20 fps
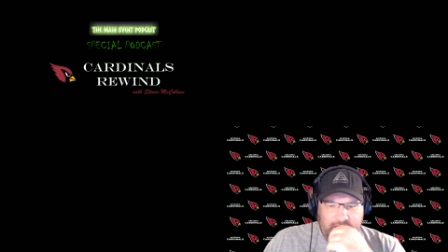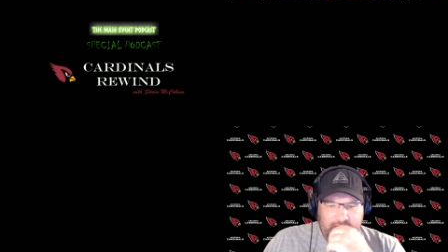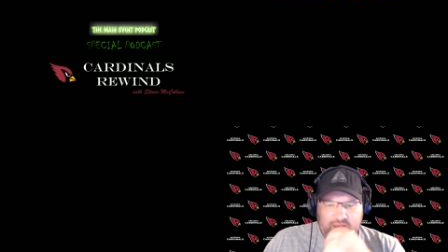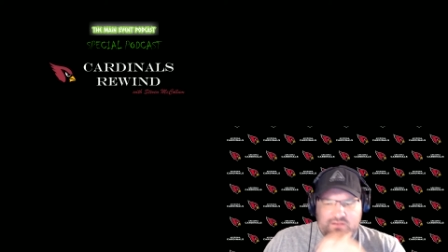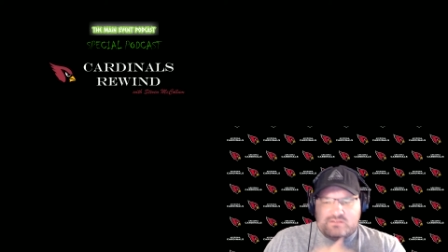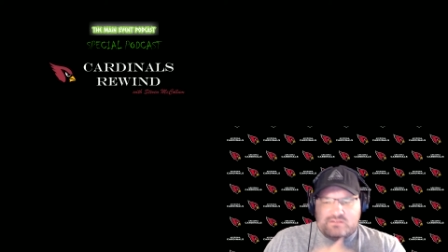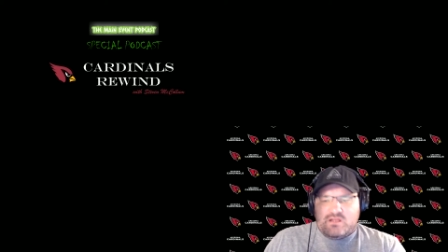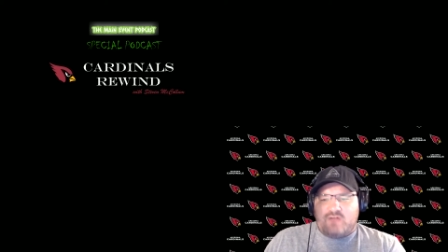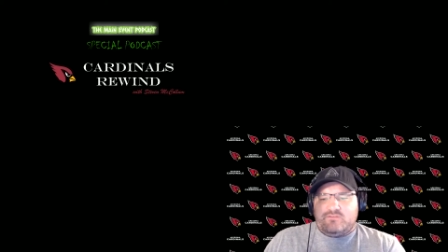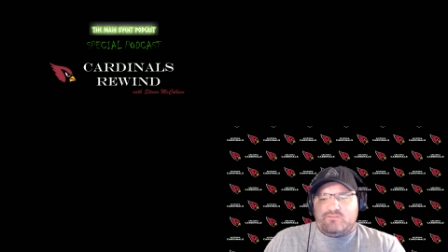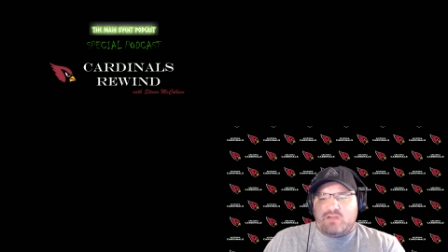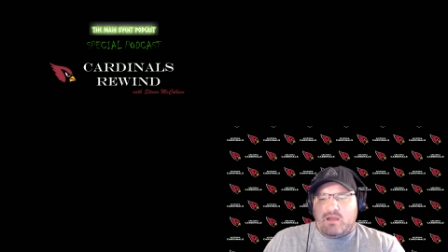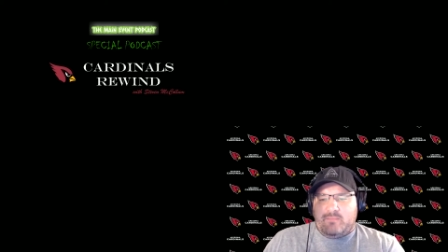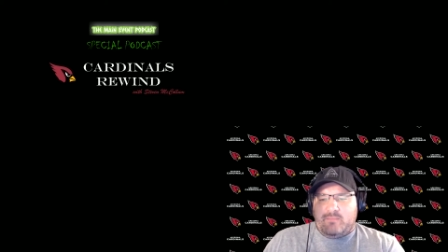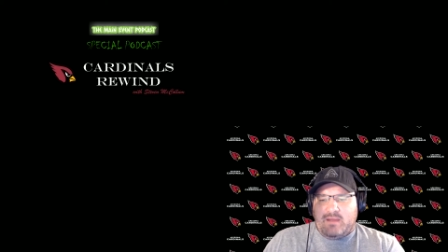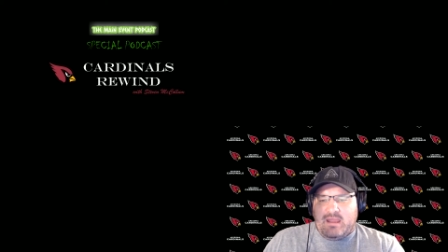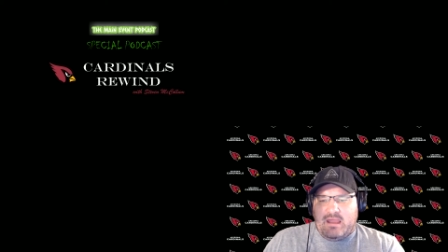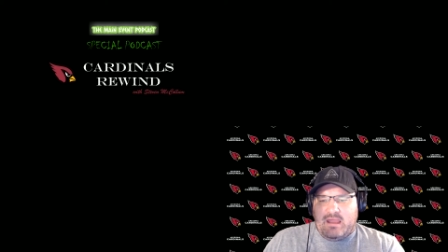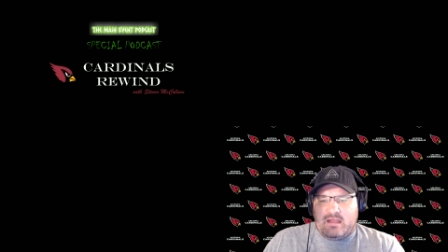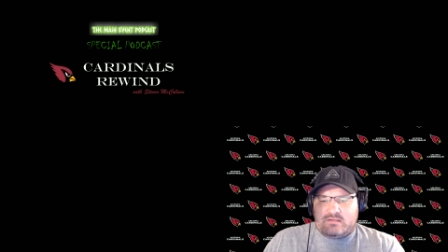This is off the top of
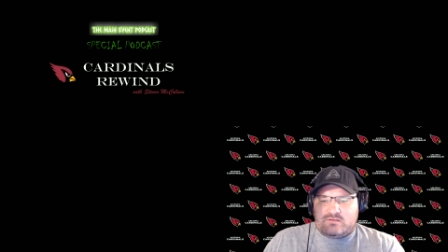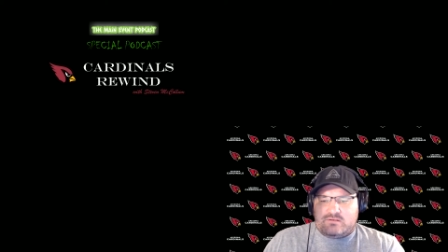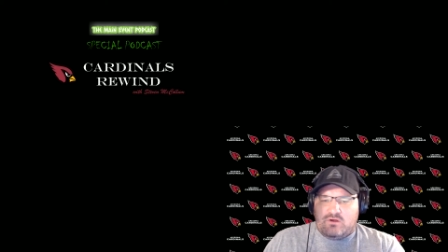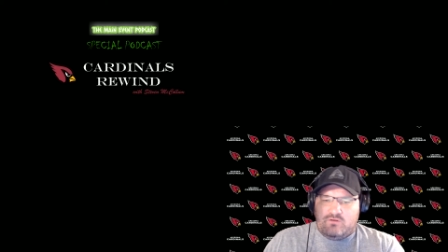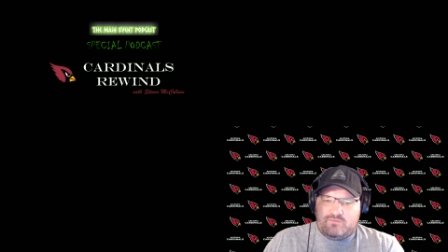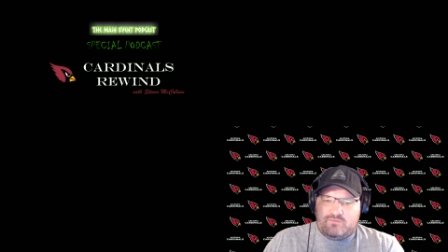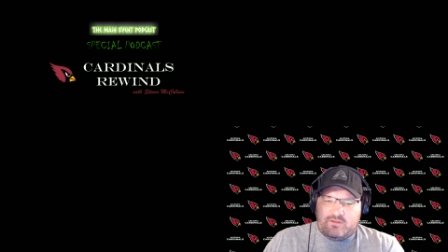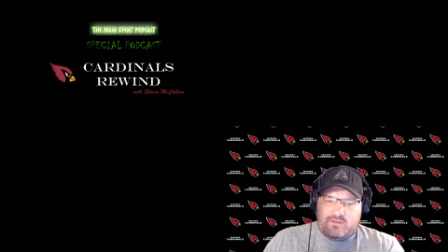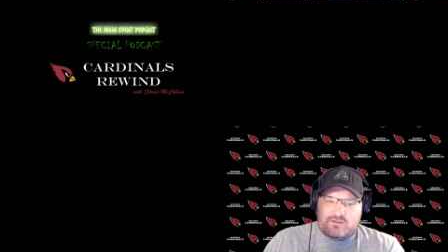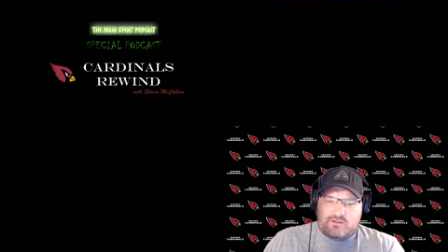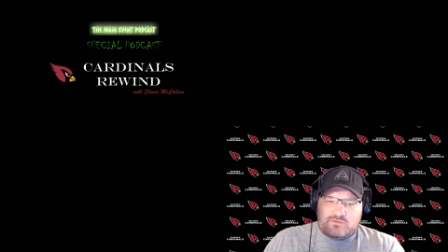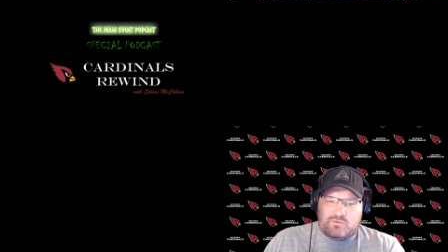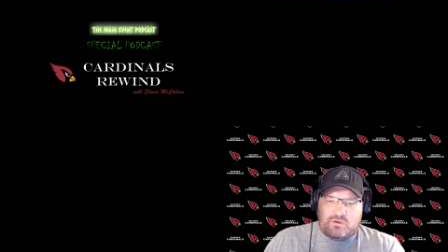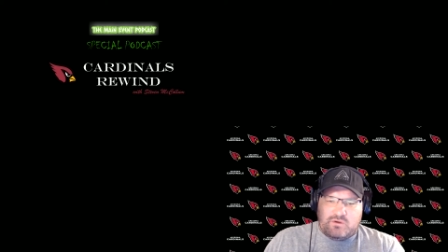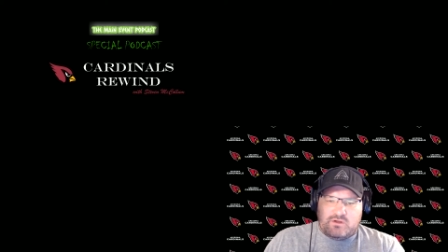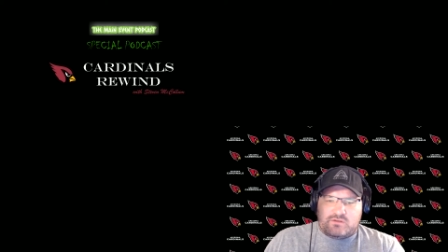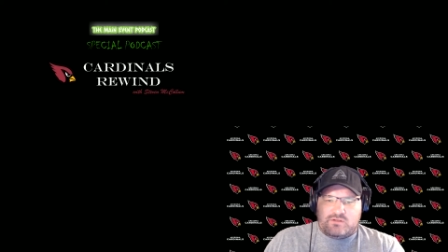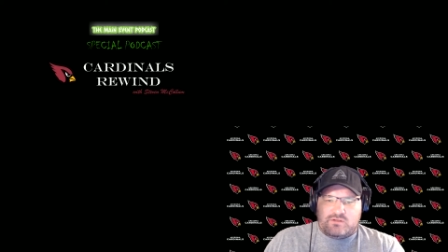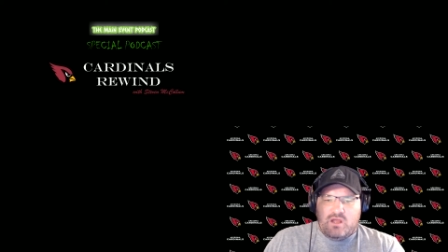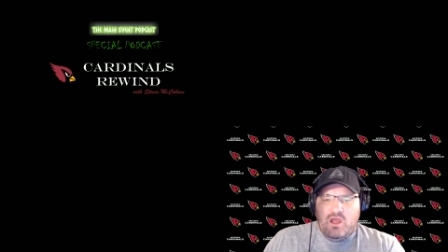my head, so hopefully this
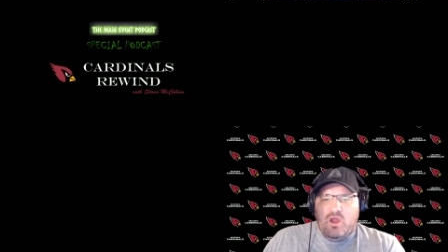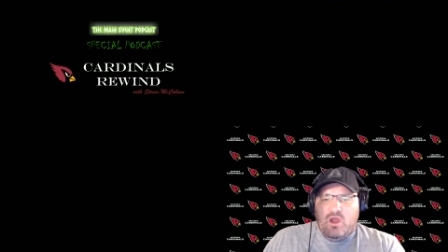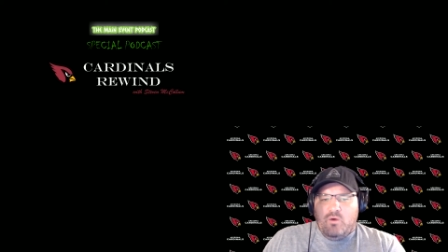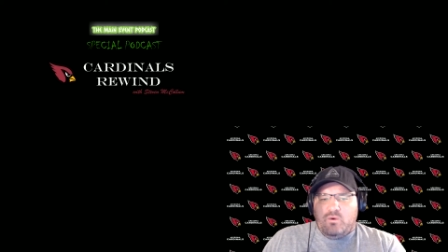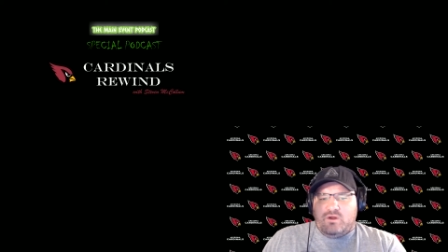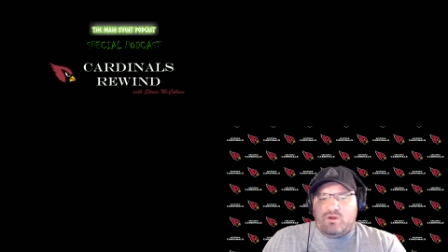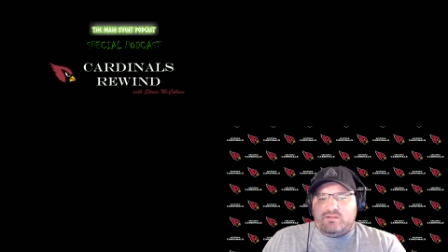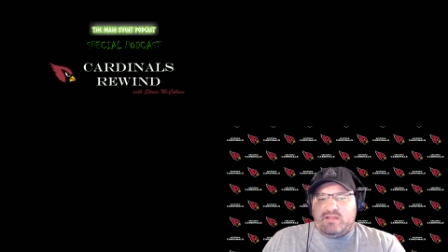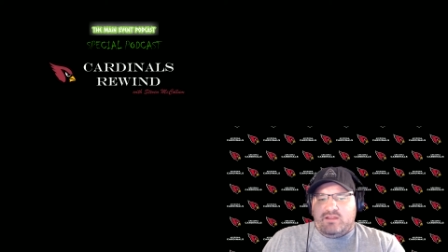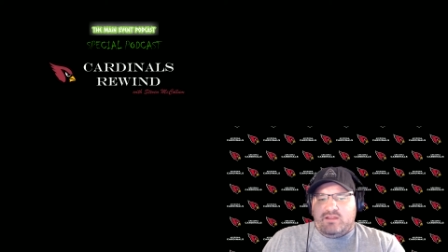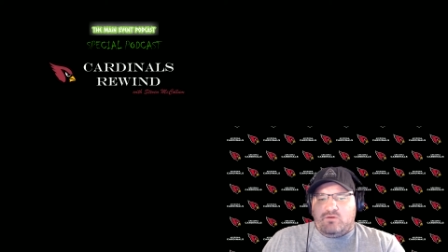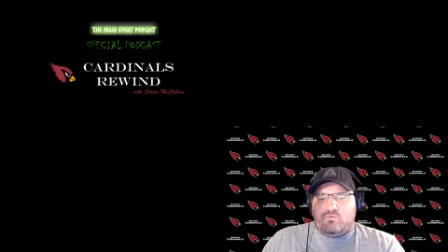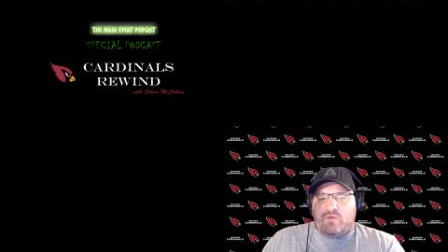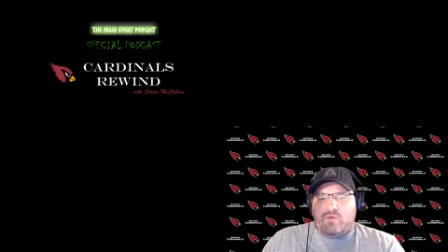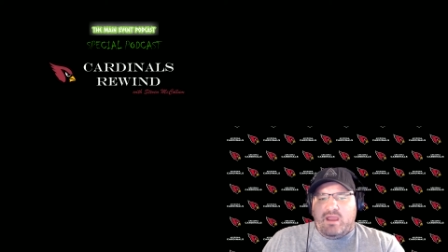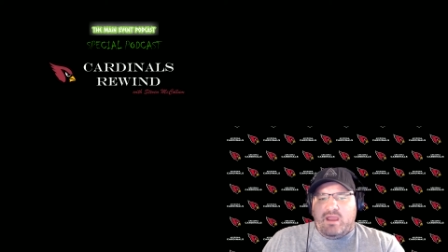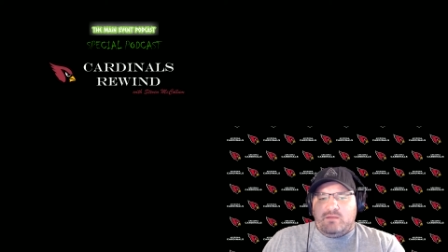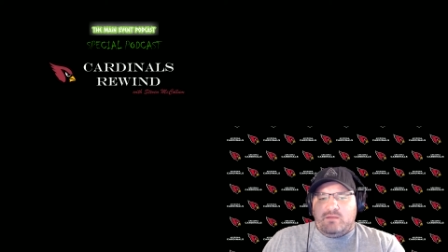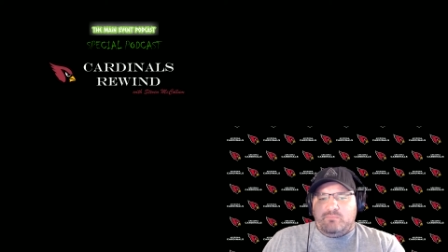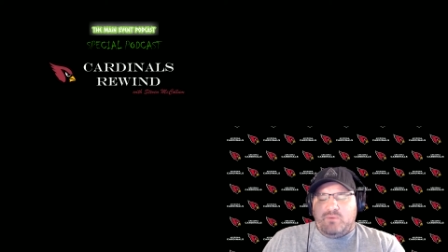works. We're going to take a
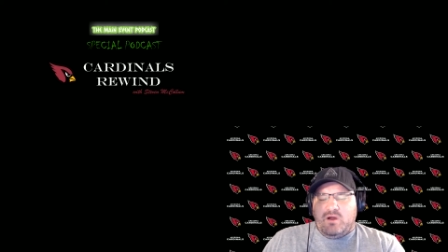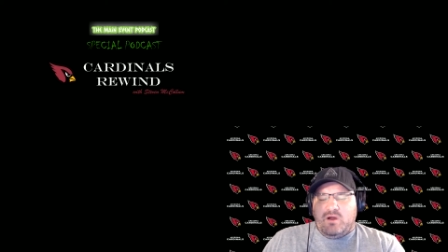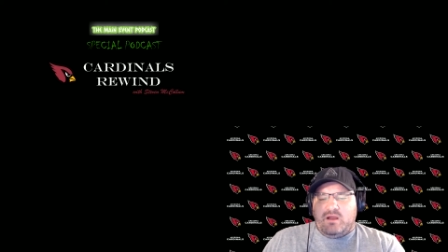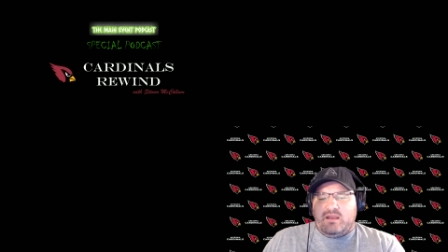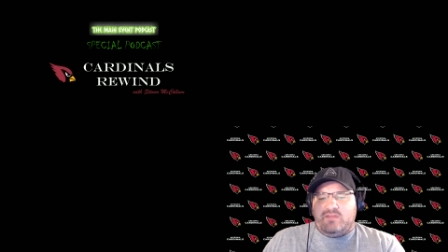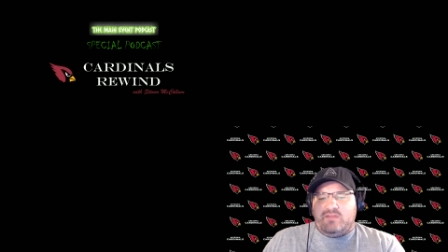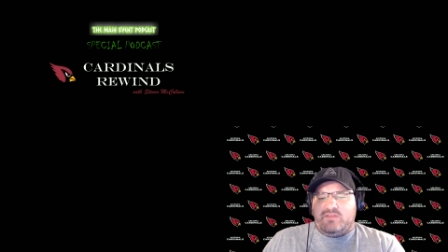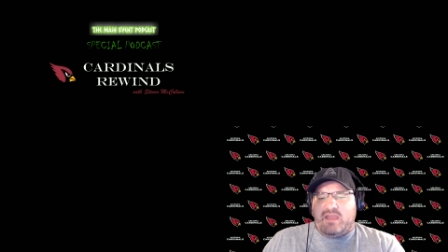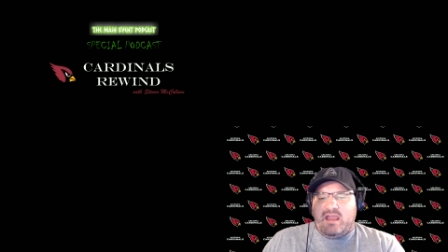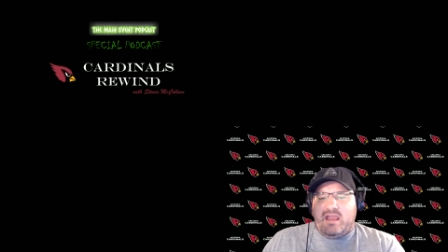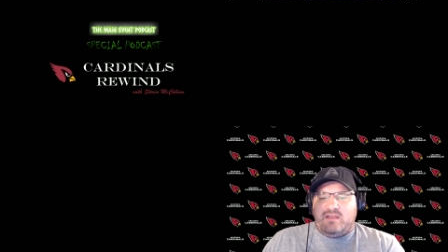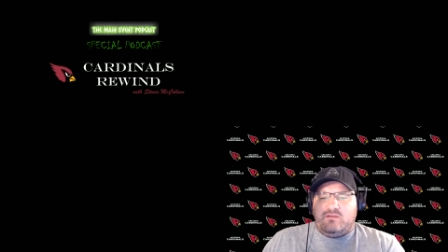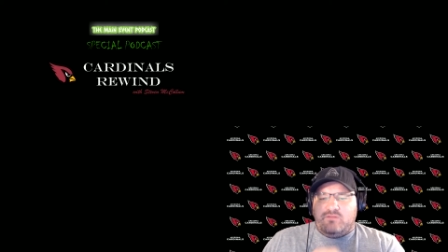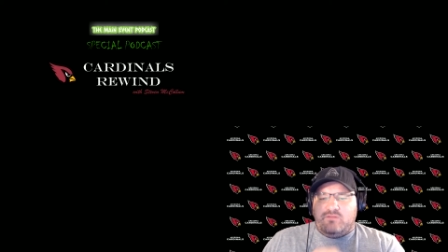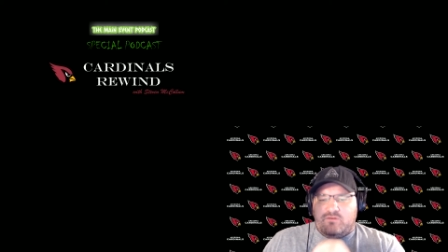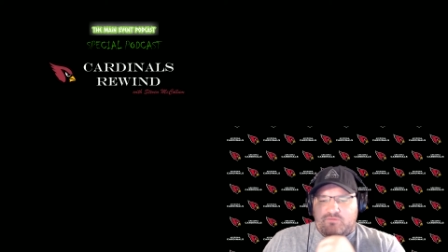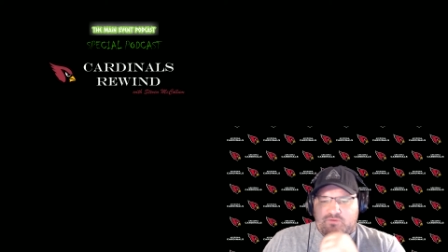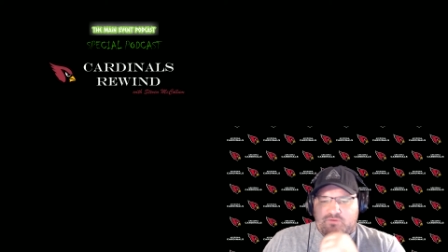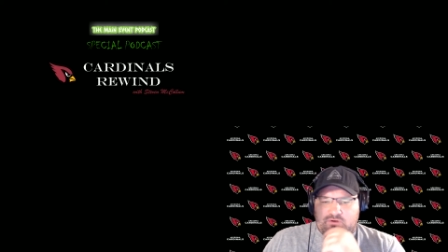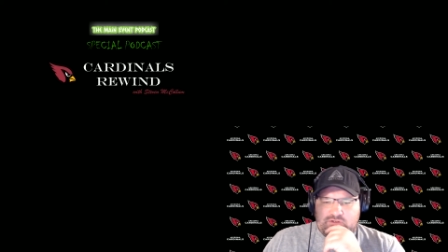random punt at the end of
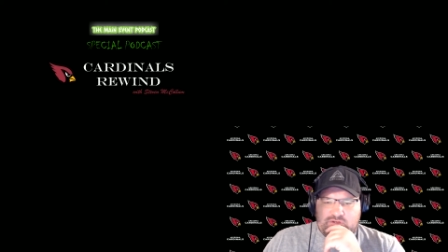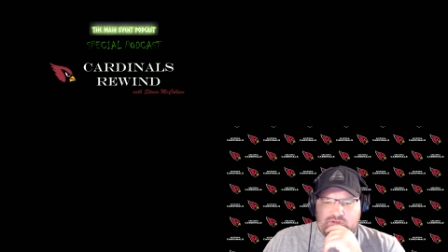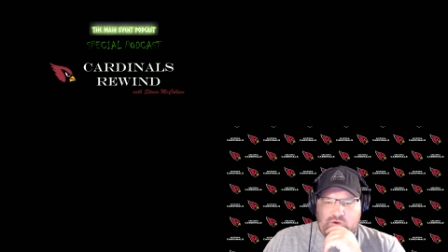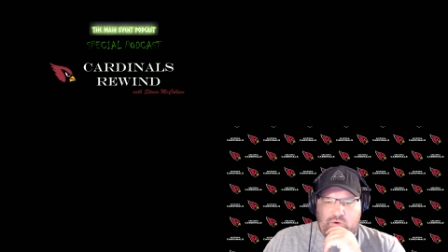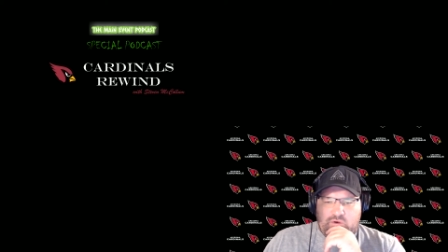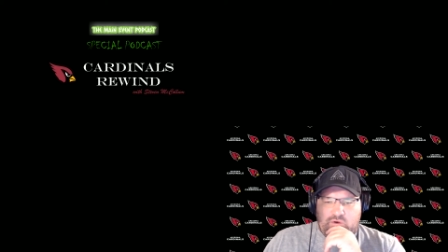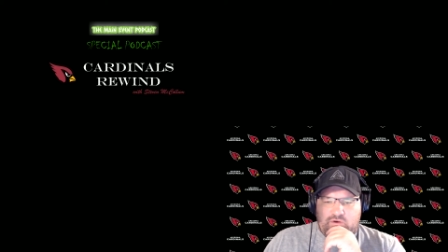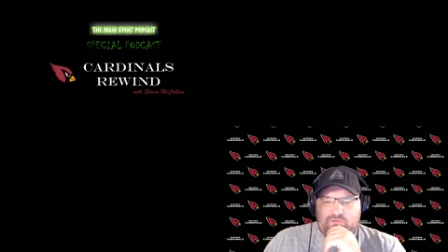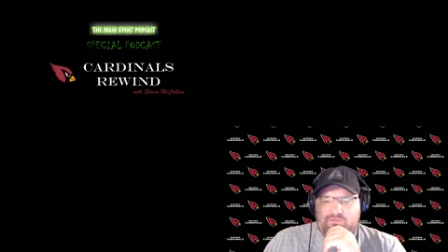the first quarter.